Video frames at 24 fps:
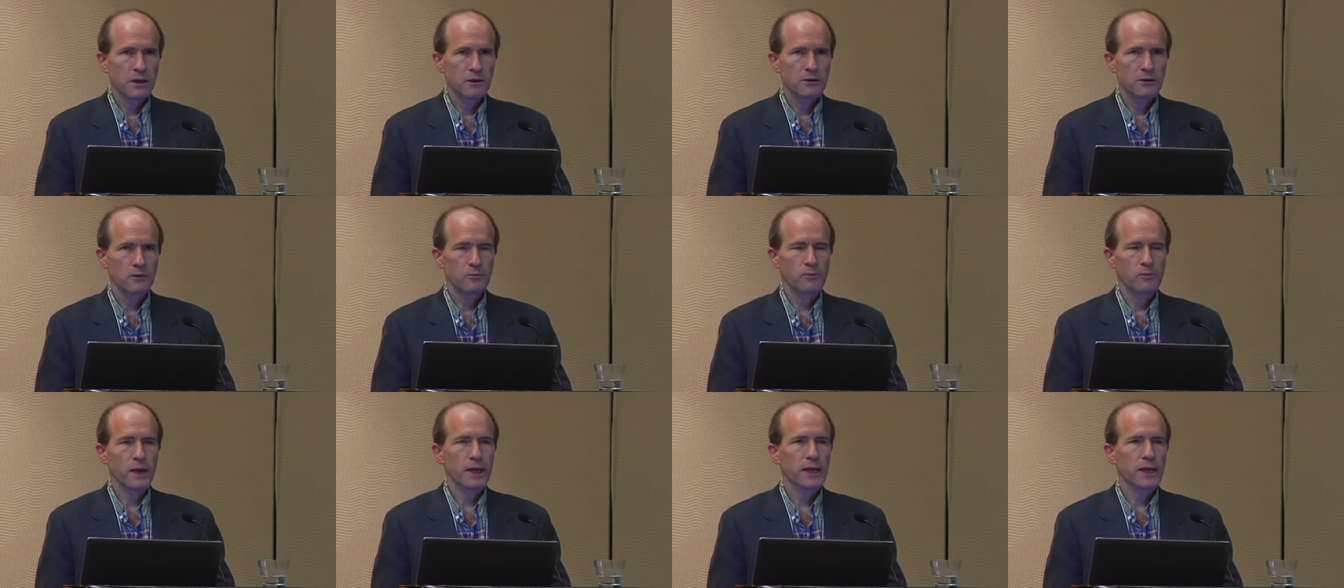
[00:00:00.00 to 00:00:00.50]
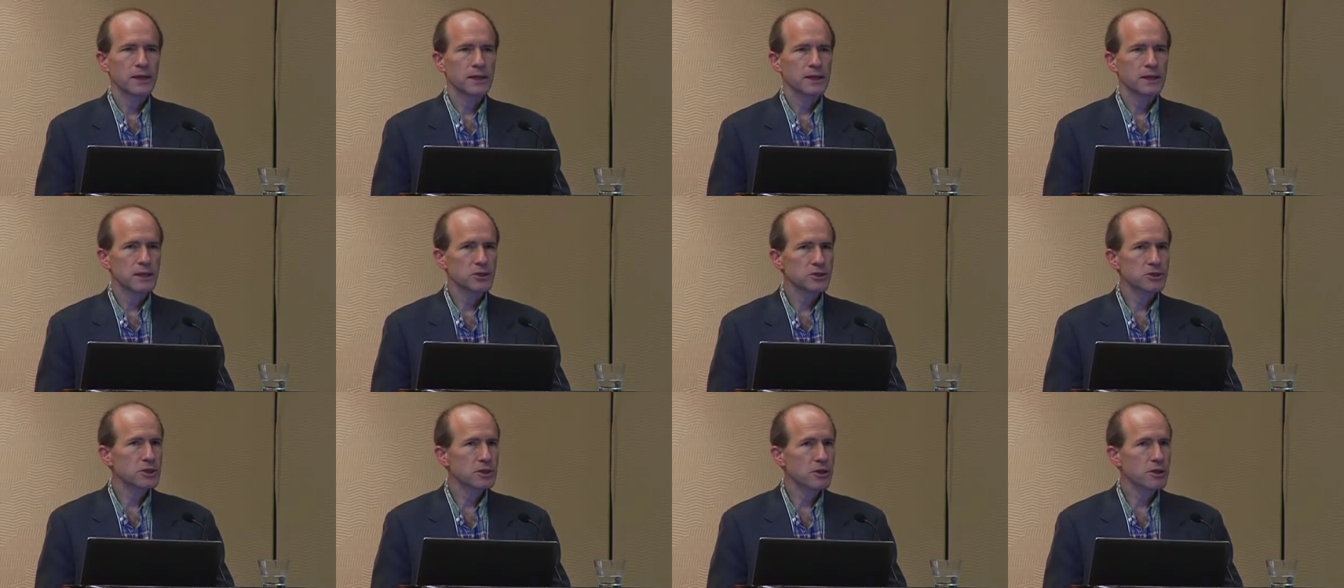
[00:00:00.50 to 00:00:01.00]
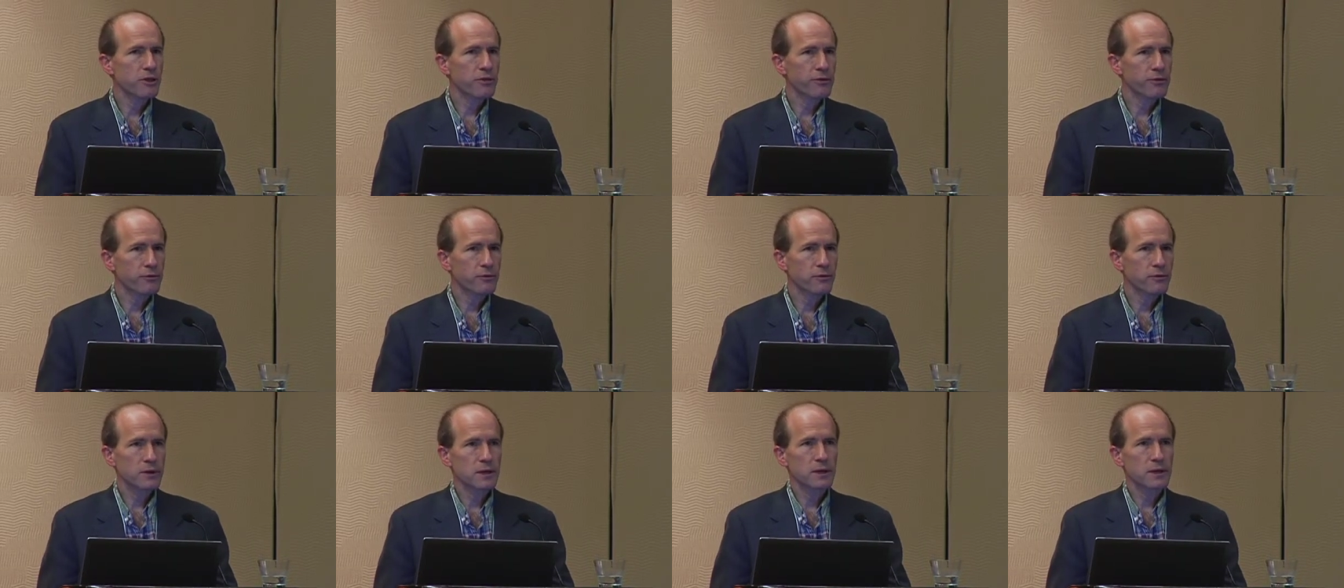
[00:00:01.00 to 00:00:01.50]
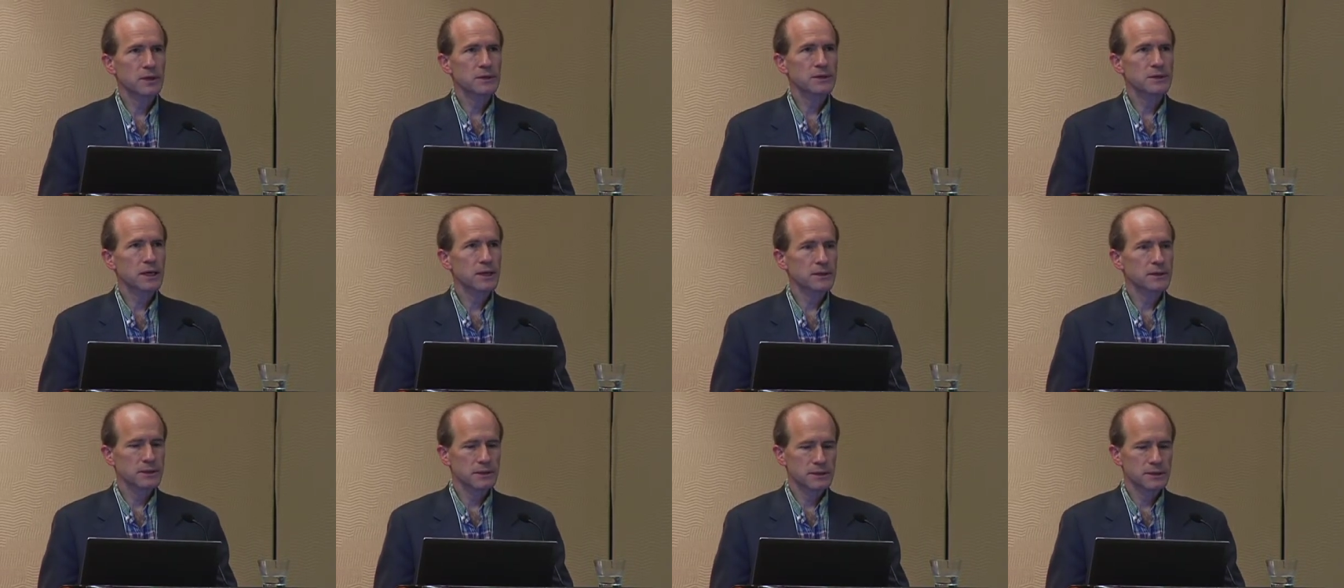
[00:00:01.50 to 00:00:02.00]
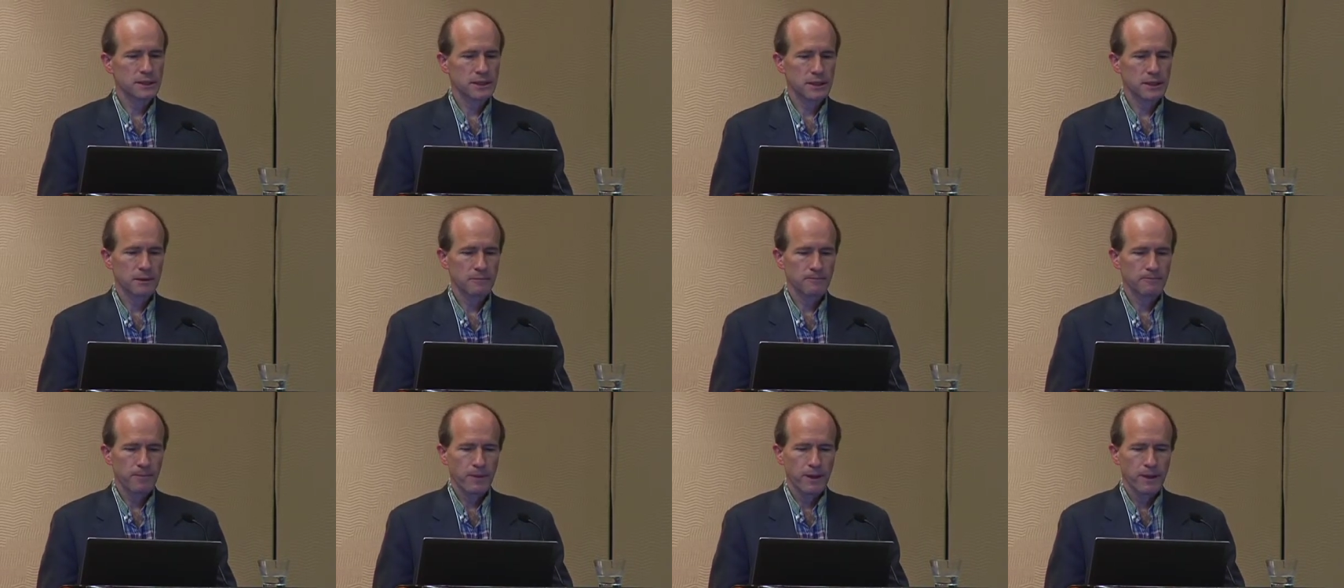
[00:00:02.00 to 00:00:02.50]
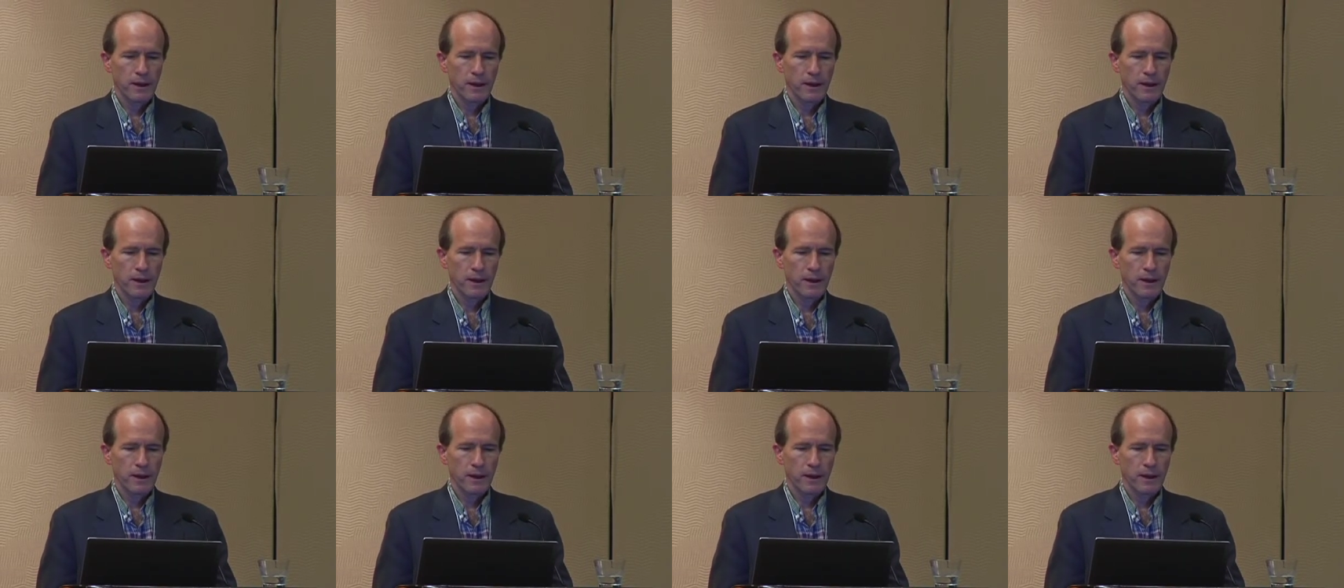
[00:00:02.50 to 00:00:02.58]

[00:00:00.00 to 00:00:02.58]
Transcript: the recognition through the skeleton,